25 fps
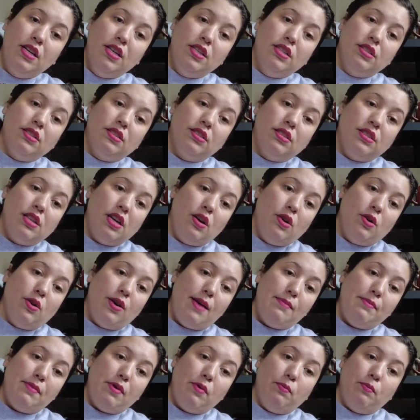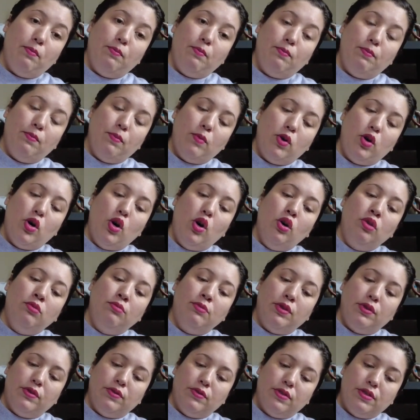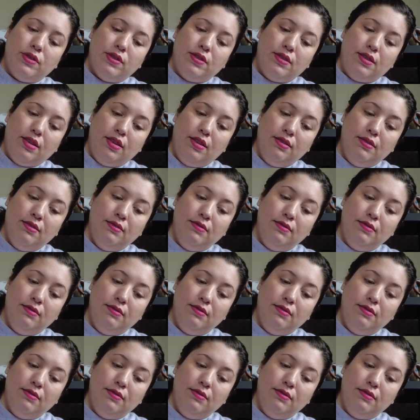so I'm almost,